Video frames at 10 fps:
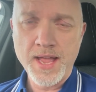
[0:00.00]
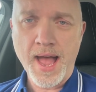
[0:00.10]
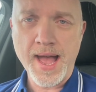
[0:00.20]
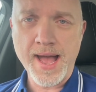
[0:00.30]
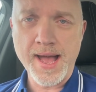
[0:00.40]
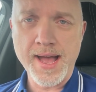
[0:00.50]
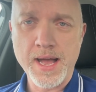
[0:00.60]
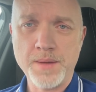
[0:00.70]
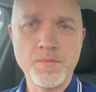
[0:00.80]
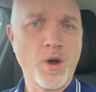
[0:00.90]

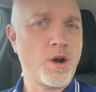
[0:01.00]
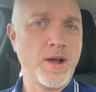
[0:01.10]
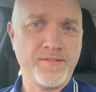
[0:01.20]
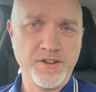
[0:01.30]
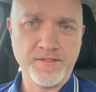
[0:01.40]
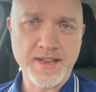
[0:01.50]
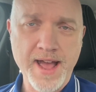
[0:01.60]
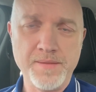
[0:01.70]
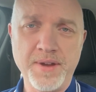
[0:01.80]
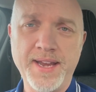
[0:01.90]
if you've
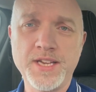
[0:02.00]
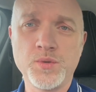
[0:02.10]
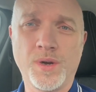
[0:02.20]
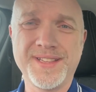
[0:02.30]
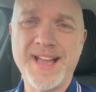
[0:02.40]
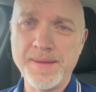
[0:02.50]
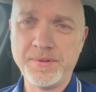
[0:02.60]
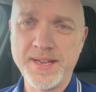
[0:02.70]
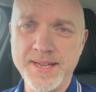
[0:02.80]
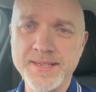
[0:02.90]
diabetes, what type
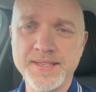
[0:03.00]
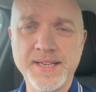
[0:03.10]
it is,